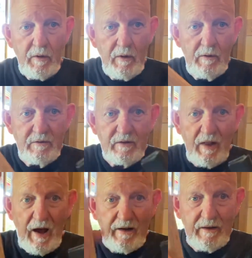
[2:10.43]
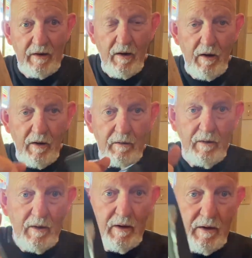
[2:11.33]
You slide it on,
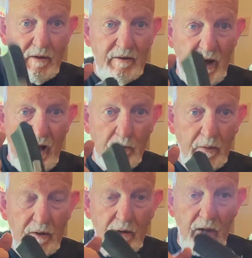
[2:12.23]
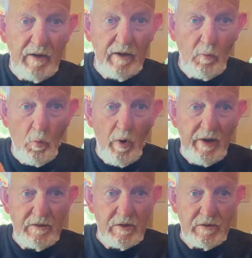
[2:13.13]
and you tap it, and it
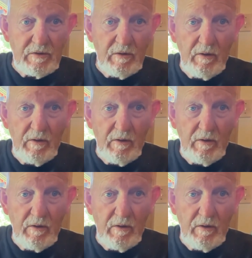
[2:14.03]
wedges